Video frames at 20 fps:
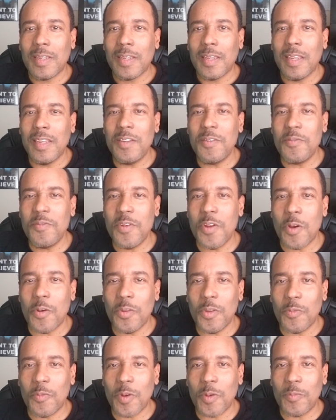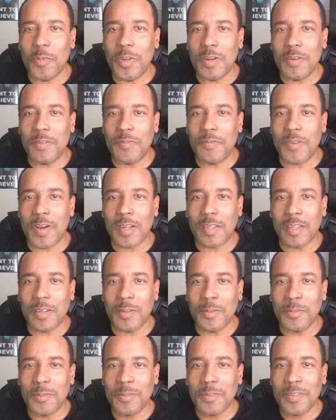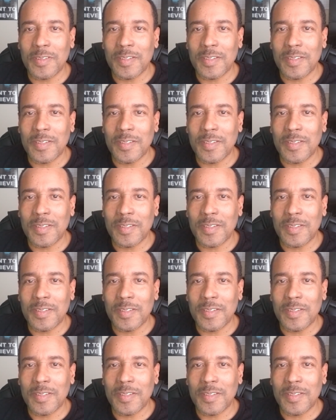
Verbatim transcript: And you know you want me to fuck you.